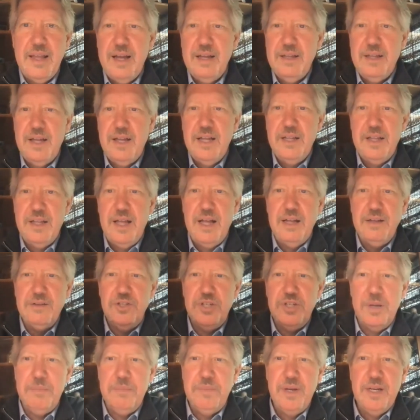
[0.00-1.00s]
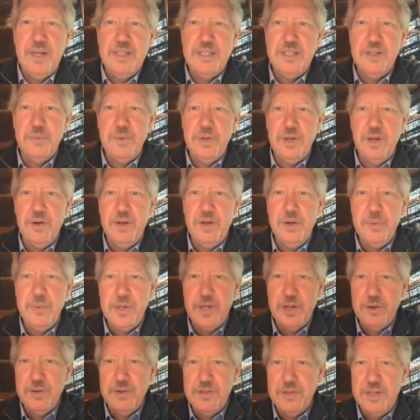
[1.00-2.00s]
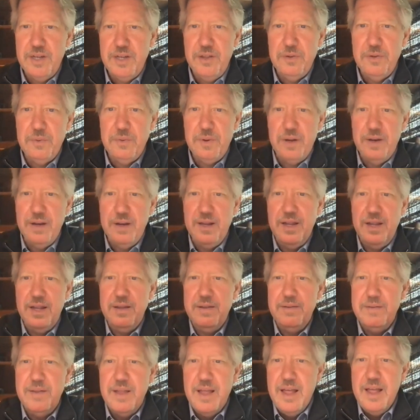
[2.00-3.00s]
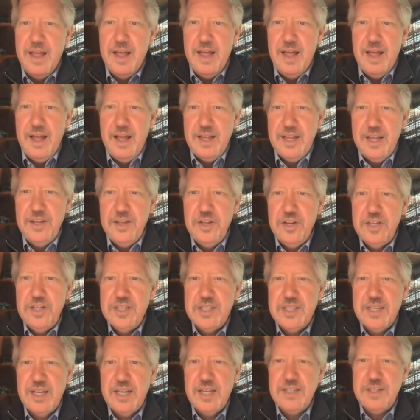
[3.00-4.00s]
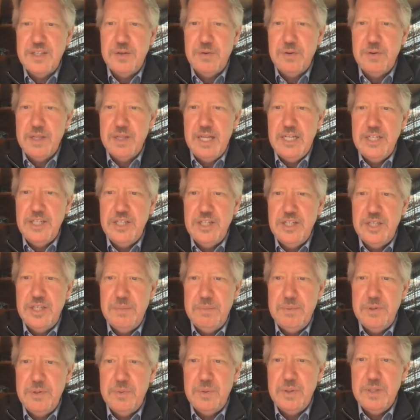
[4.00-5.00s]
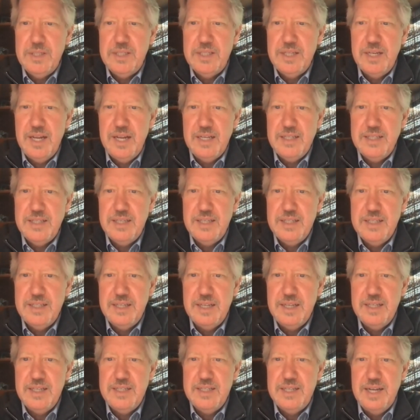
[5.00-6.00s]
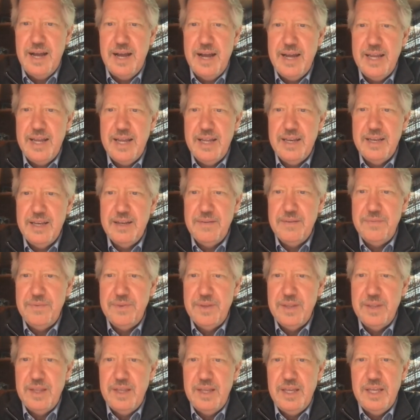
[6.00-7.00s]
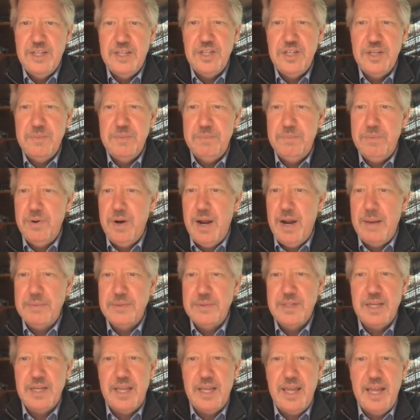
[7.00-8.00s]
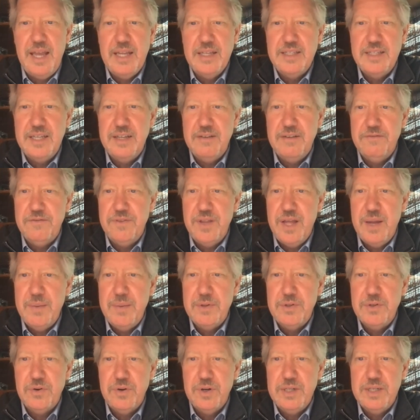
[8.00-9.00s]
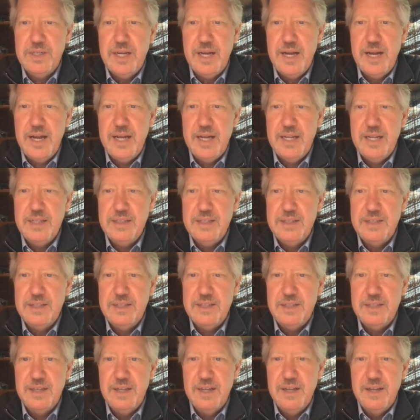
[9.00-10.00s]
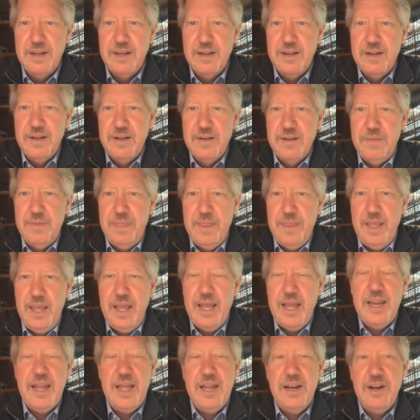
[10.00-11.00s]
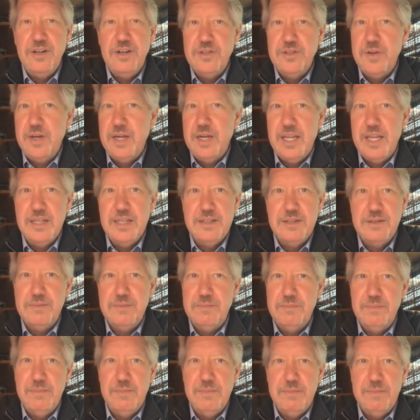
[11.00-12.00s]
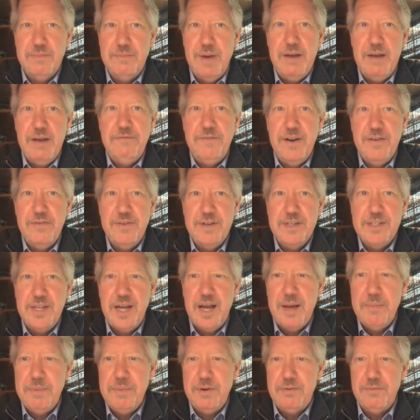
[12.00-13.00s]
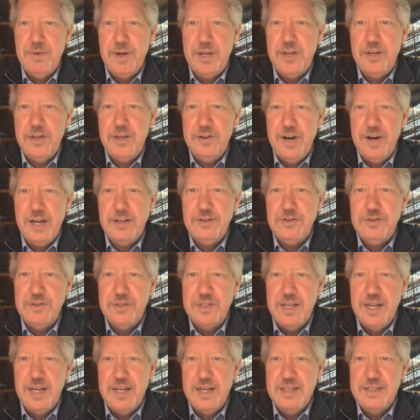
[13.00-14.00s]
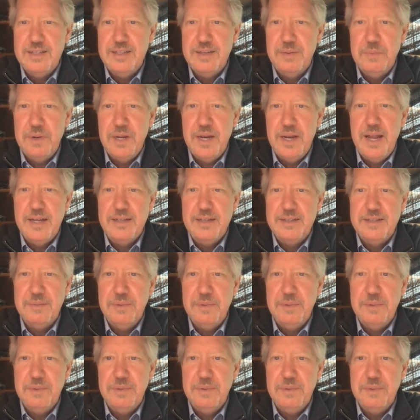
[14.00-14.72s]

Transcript: will I'll jump in until we, oh, here we go. There's another one. Can you discuss the relationship between senescence and diet, e.g., perhaps like anti inflammatory diets? And, and also, I guess, my favorite topic, regular exercise, someone asked